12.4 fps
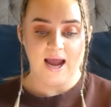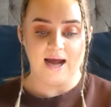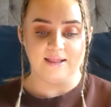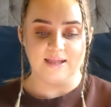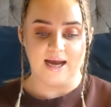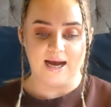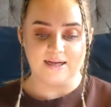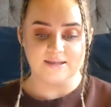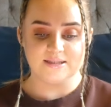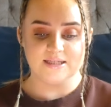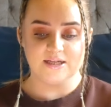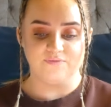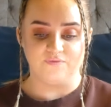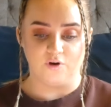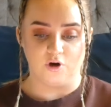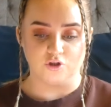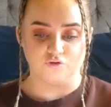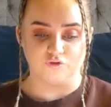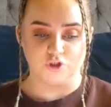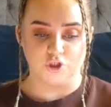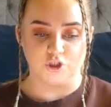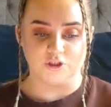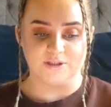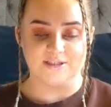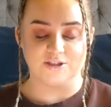and the antique vase
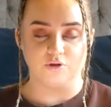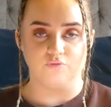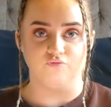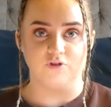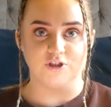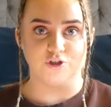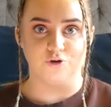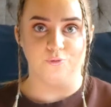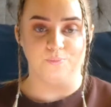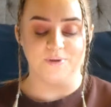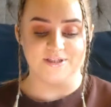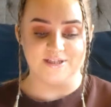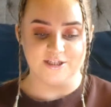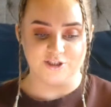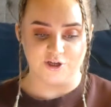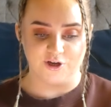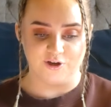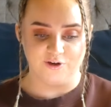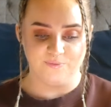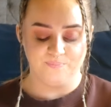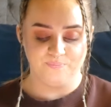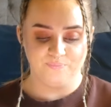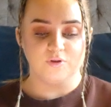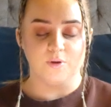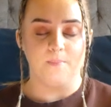returned to its original position.
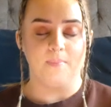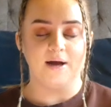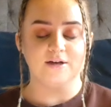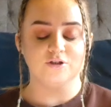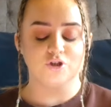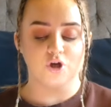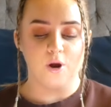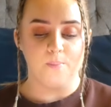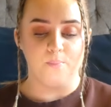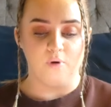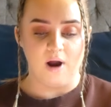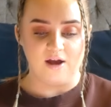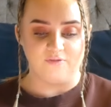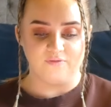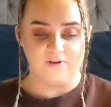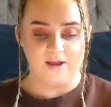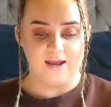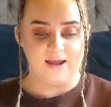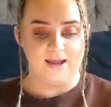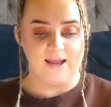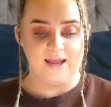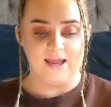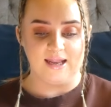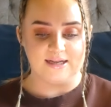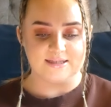The man took a breath
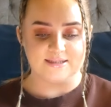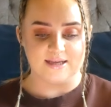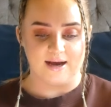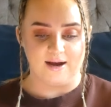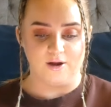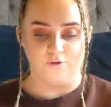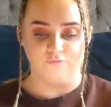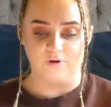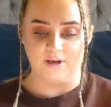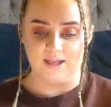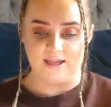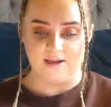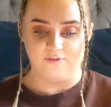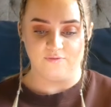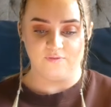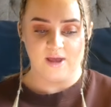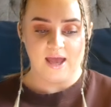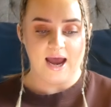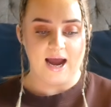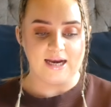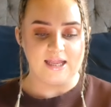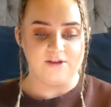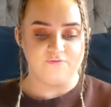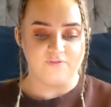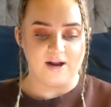in a sigh of relief, and
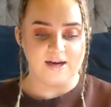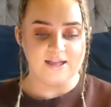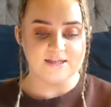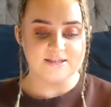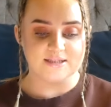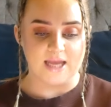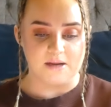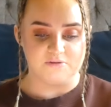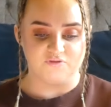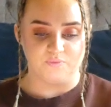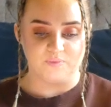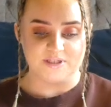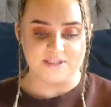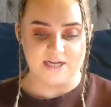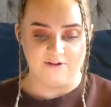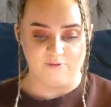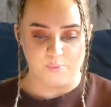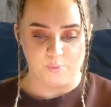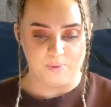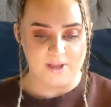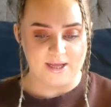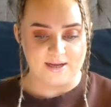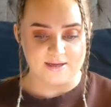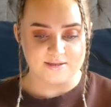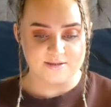he finally escaped from this terrible
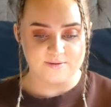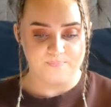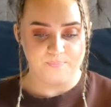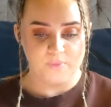place.